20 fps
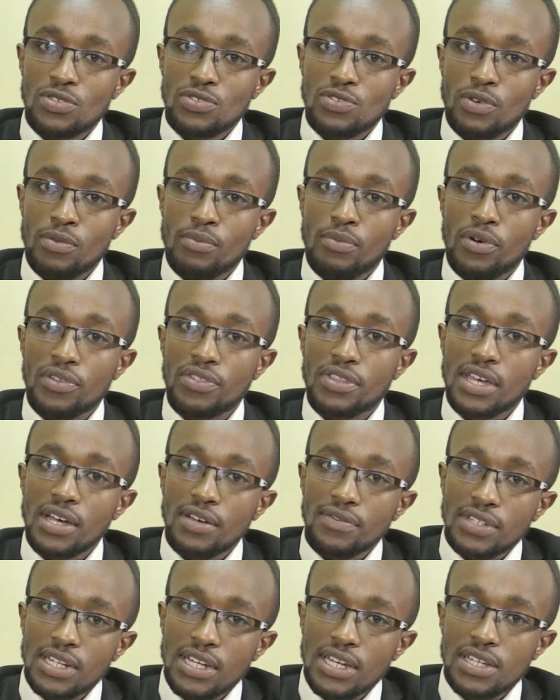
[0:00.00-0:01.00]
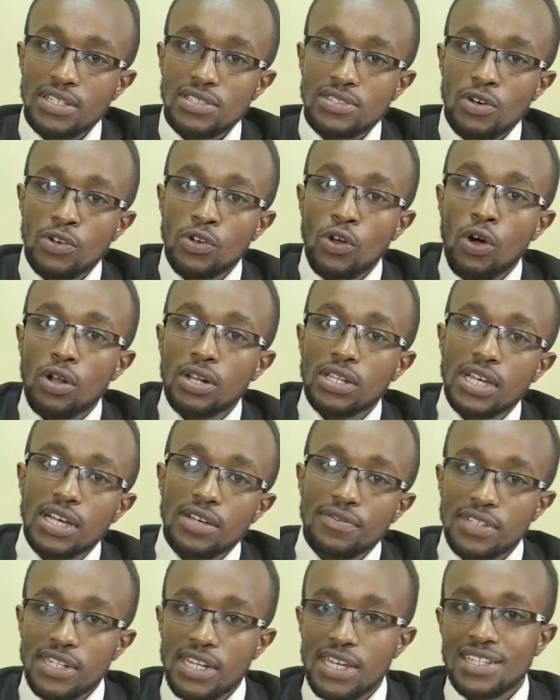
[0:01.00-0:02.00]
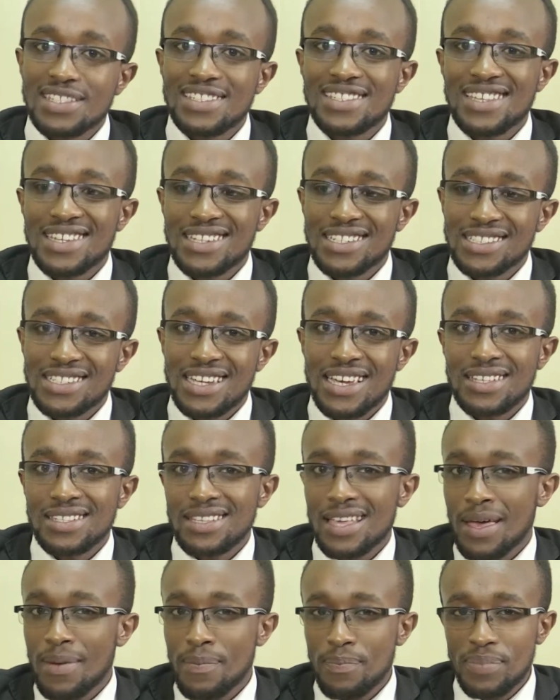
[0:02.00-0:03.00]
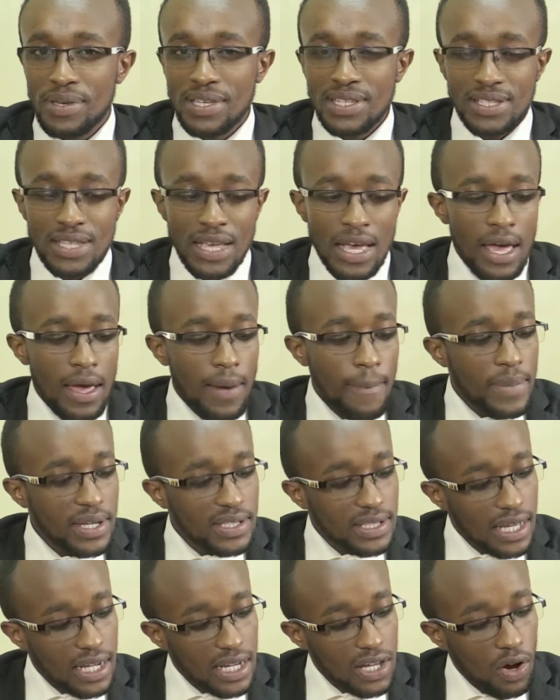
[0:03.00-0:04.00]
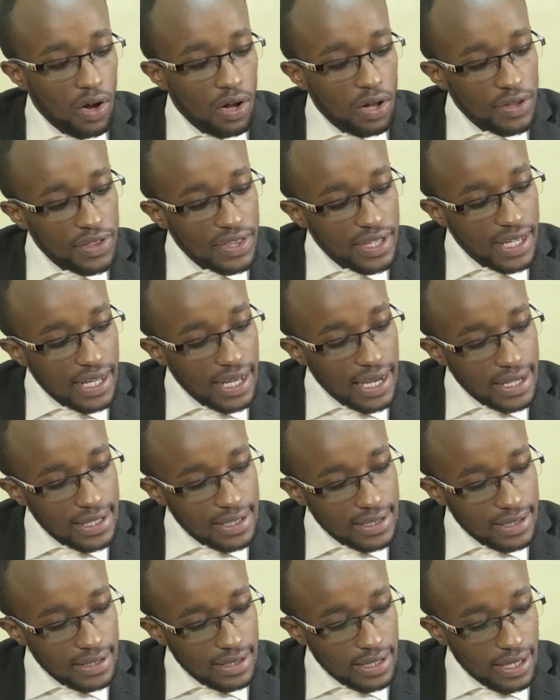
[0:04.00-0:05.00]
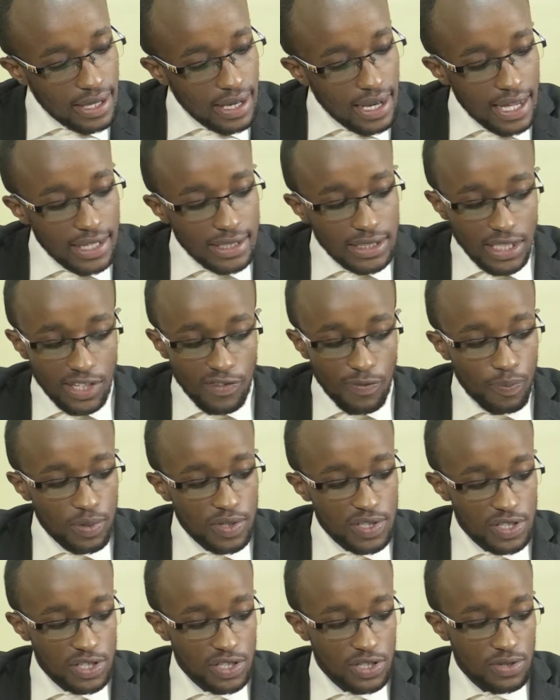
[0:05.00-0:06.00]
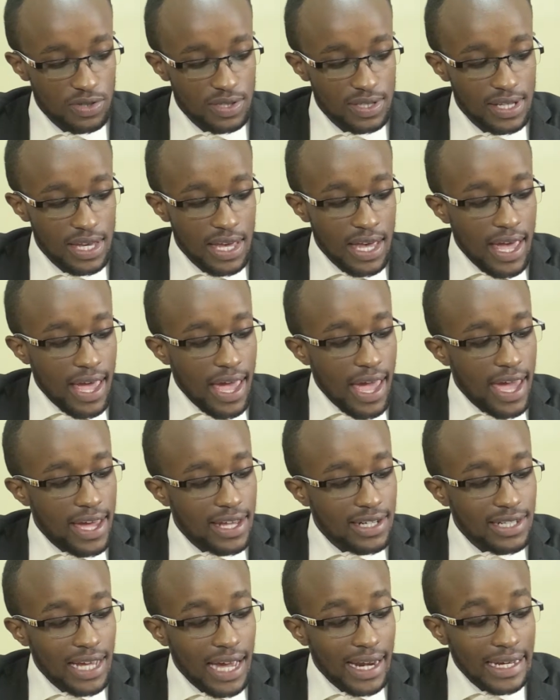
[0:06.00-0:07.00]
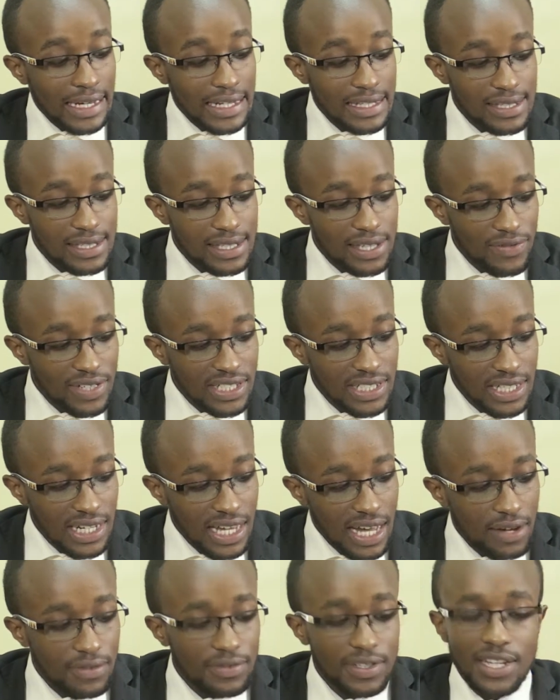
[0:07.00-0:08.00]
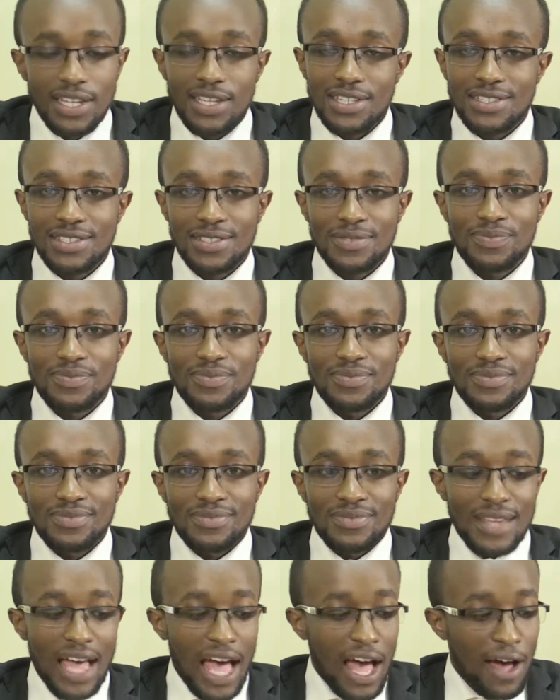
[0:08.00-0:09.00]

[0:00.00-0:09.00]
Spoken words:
on both governors, on all governors, senators, MPs, basically all the elective positions. And at least 17 governors are